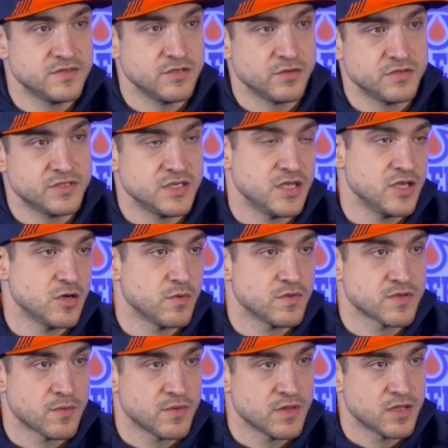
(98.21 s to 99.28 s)
You know, you see it here
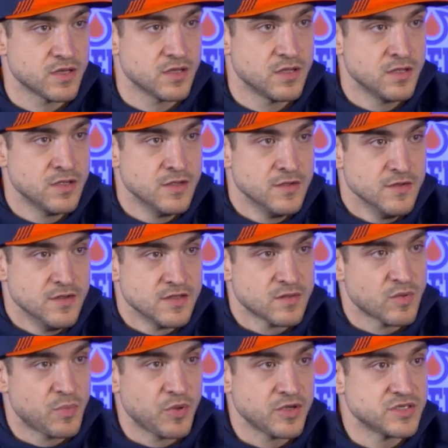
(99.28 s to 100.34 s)
with some of the
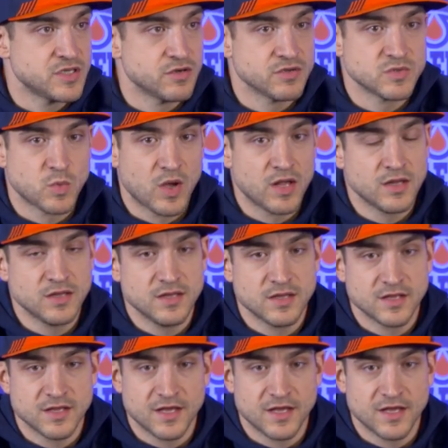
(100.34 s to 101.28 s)
players here as well.